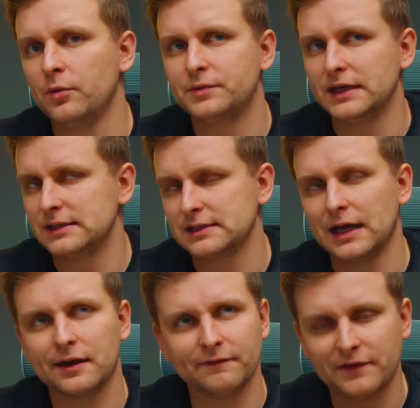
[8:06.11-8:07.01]
updates
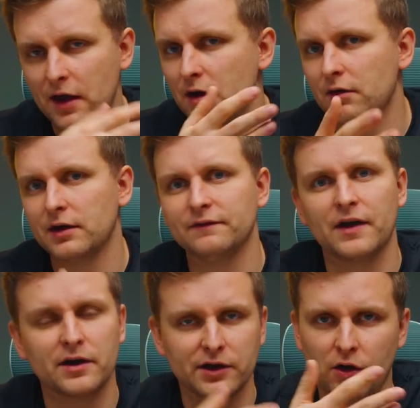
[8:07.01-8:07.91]
like very,
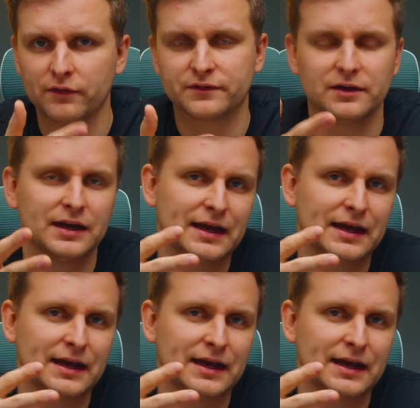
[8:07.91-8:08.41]
very often.